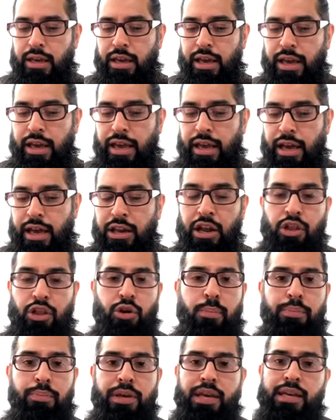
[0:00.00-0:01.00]
a, a another
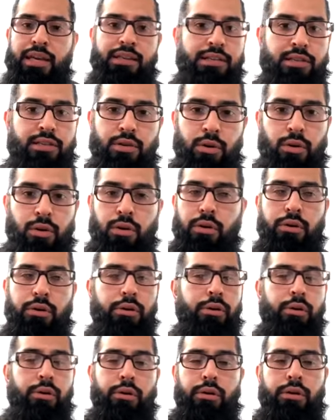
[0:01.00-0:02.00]
piece or
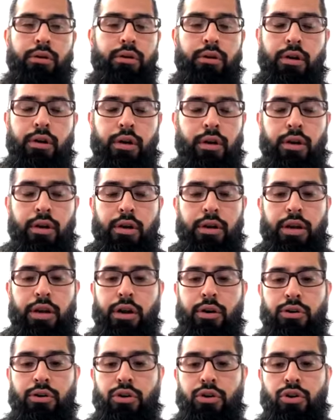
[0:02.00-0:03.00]
or you know,
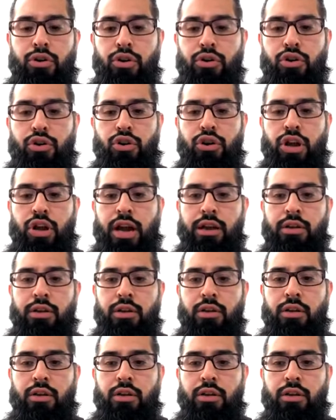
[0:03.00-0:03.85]
you're you're not